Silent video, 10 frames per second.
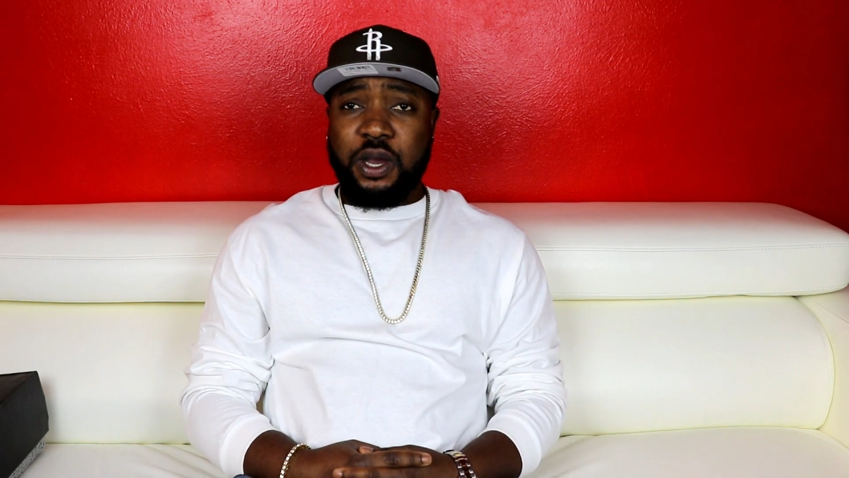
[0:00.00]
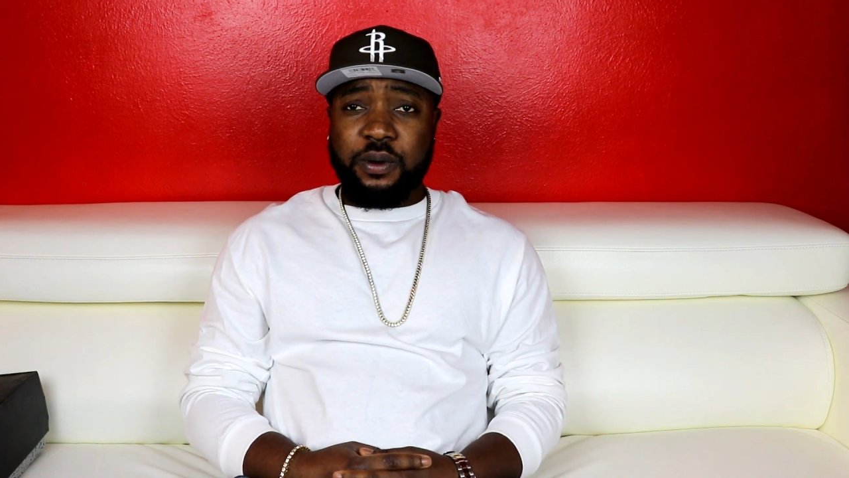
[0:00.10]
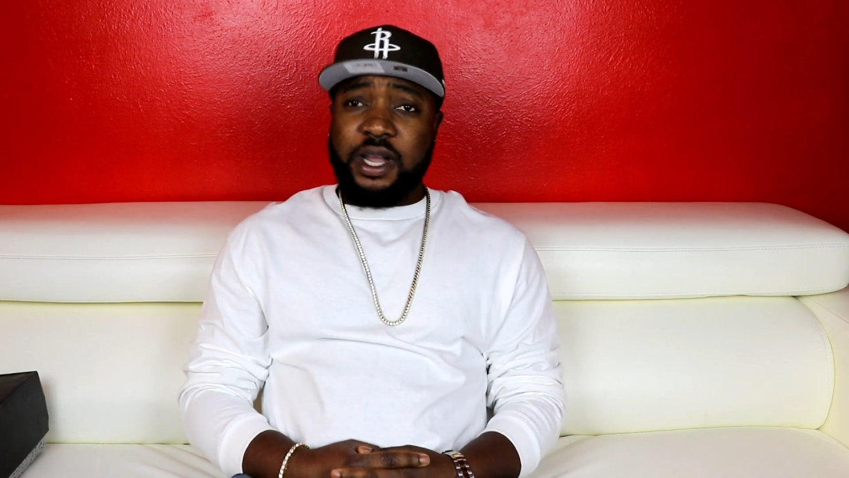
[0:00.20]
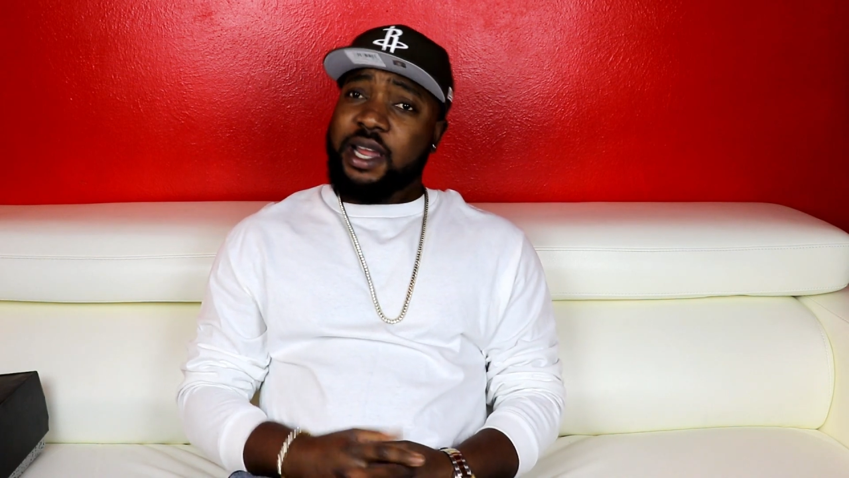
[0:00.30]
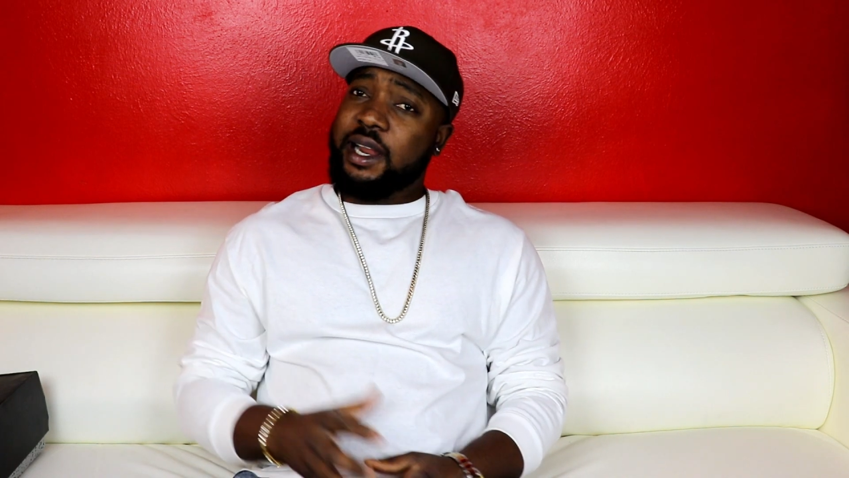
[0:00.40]

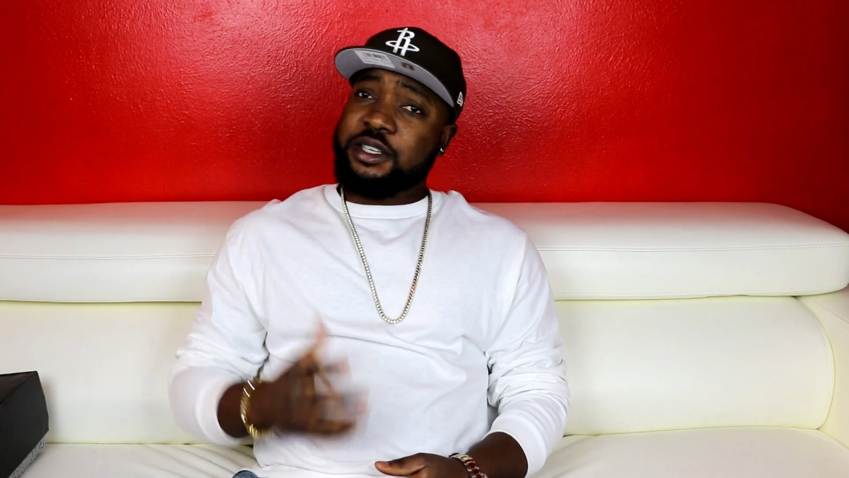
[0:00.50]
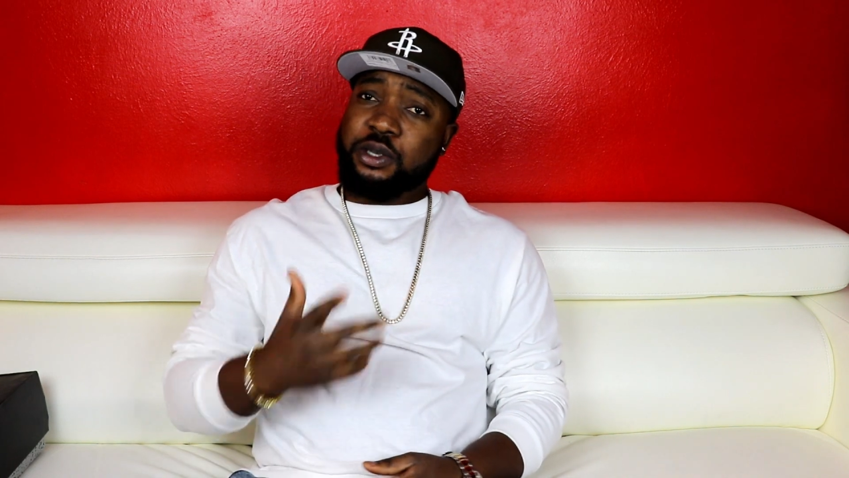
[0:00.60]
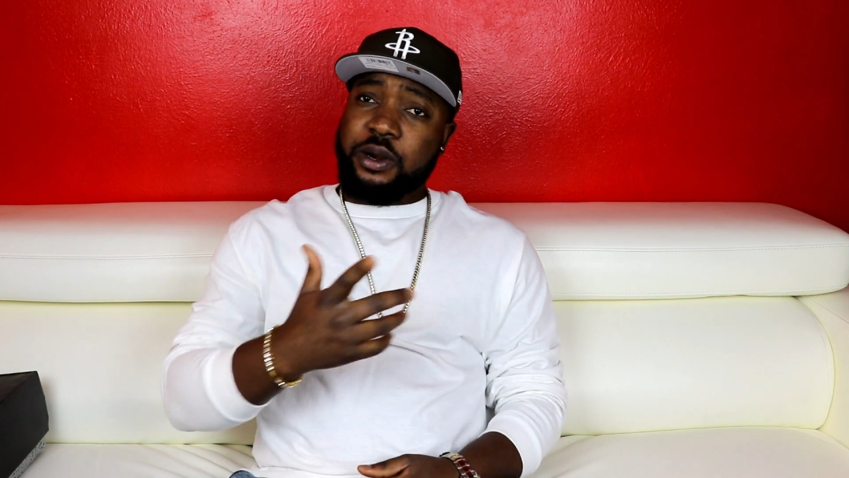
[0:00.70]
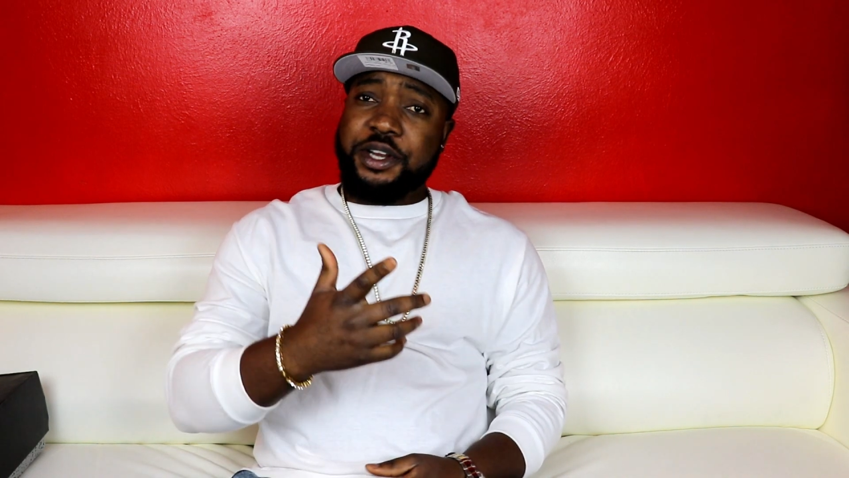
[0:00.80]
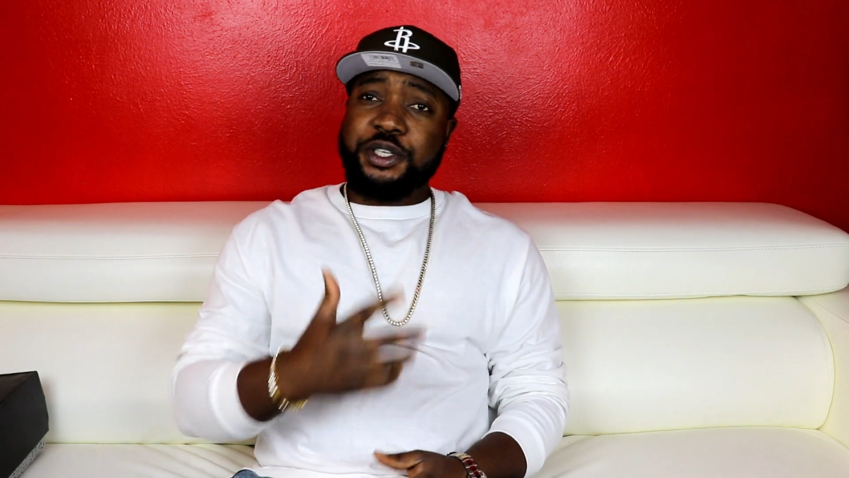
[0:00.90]
Yo,
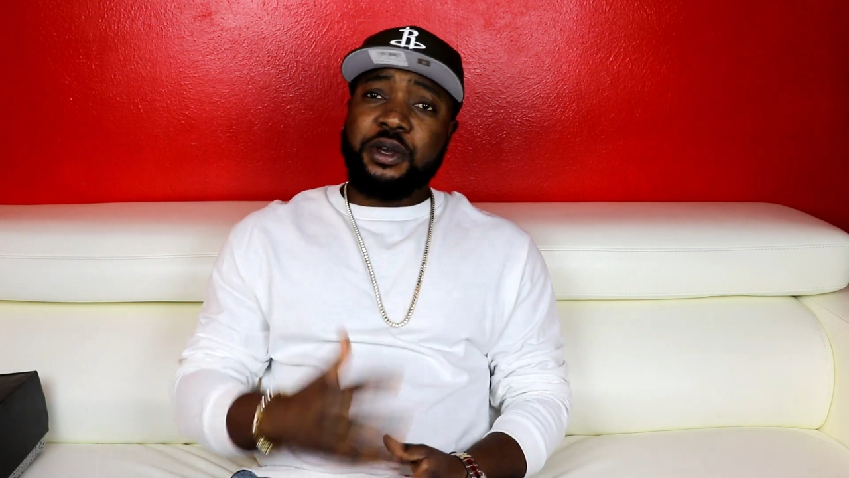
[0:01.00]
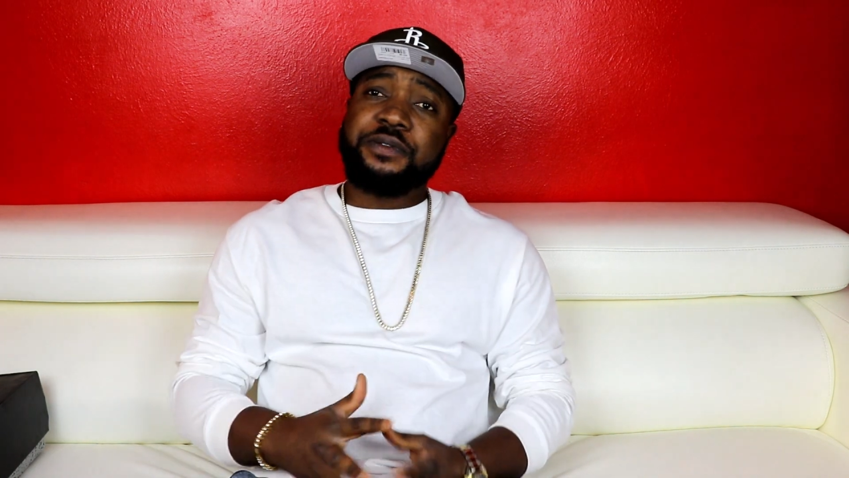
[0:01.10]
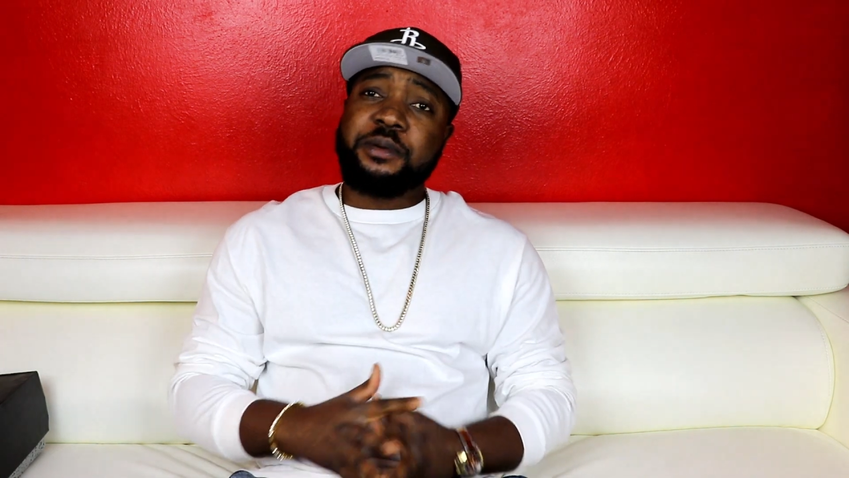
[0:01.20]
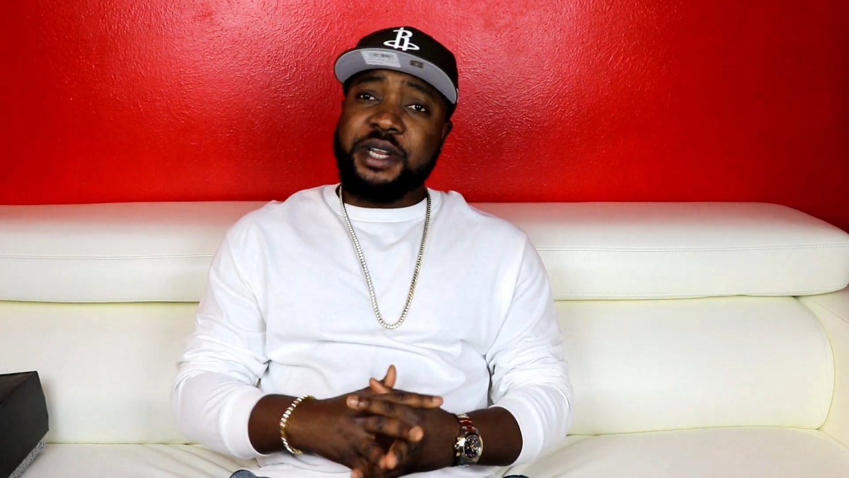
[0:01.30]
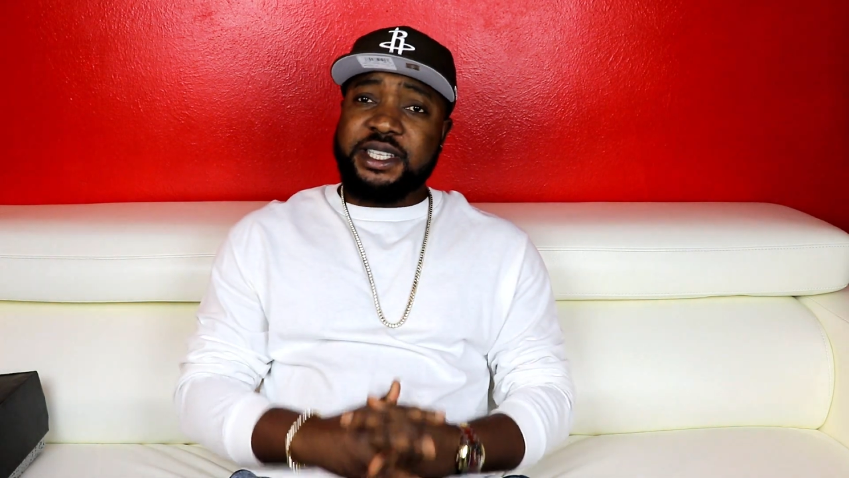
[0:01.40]
as you already saw
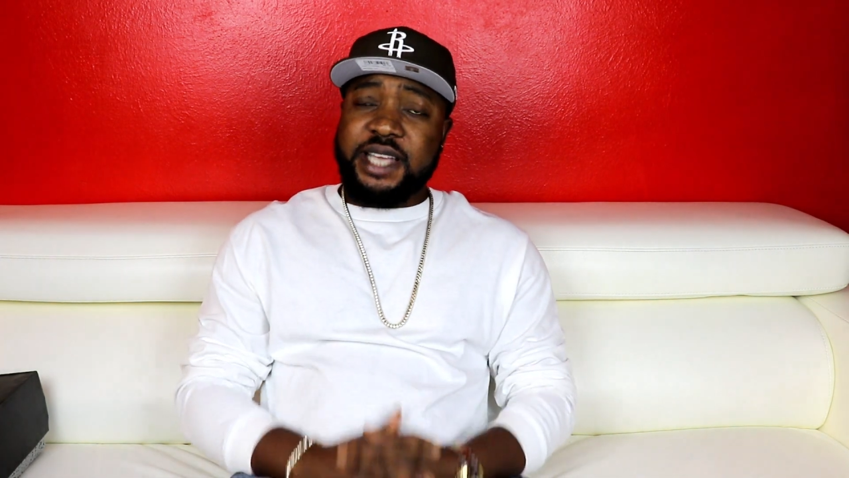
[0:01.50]
from the